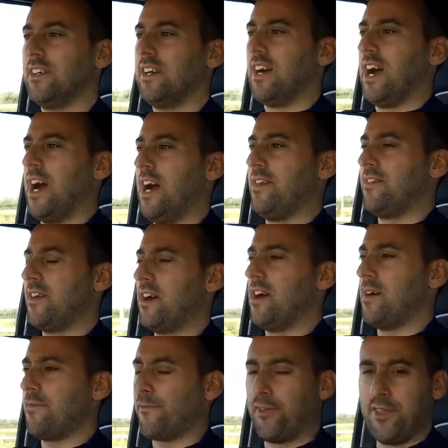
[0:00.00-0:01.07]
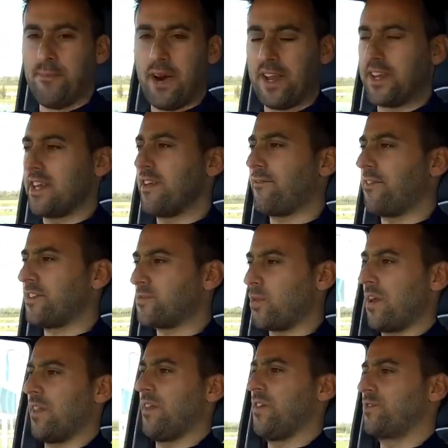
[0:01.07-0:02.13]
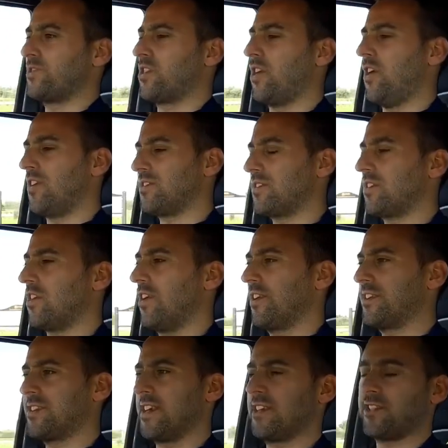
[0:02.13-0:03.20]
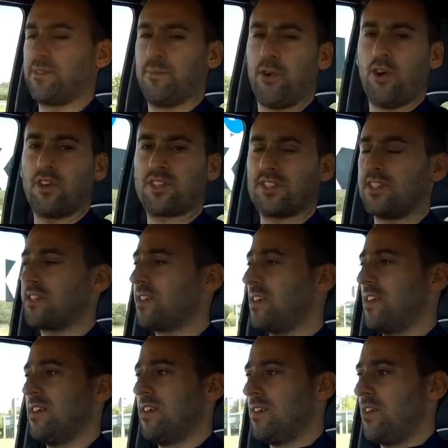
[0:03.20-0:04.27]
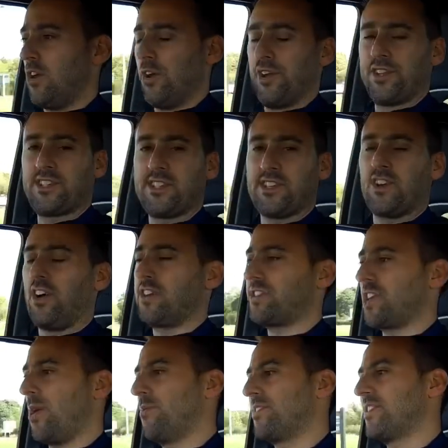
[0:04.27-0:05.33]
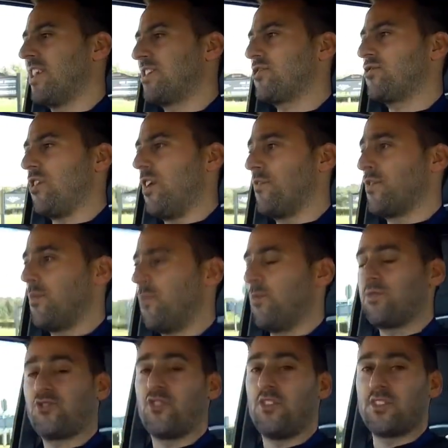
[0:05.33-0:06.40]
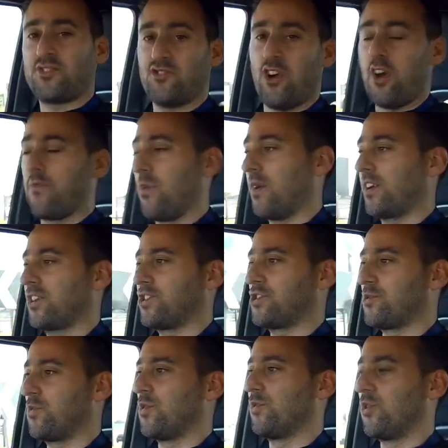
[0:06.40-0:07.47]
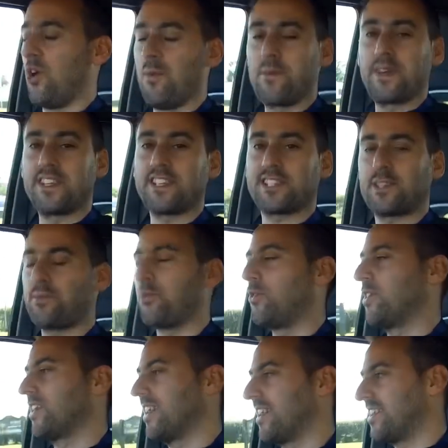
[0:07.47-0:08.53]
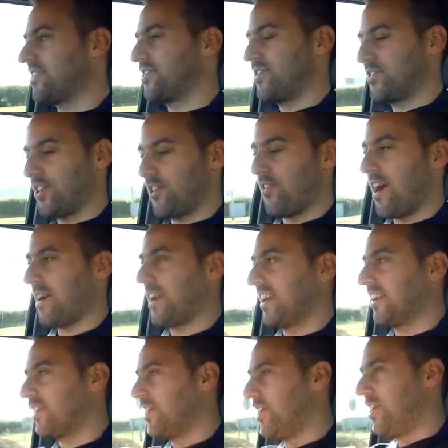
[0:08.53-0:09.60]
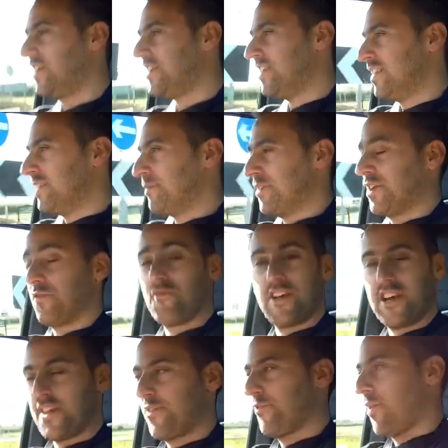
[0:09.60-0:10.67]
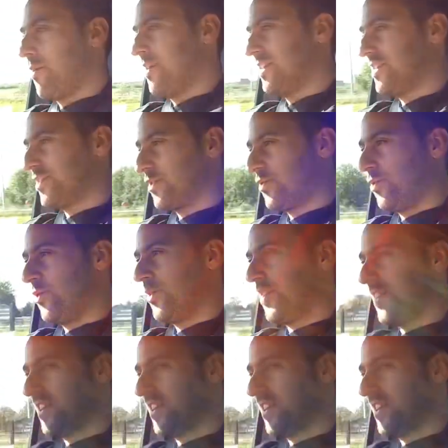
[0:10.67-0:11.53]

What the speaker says: And for the money, if it's one of those cars that kind of ticks the boxes, honestly guys, go and test drive drive one, because you will not be disappointed. It's just a cracking car. You can really throw it into a corner.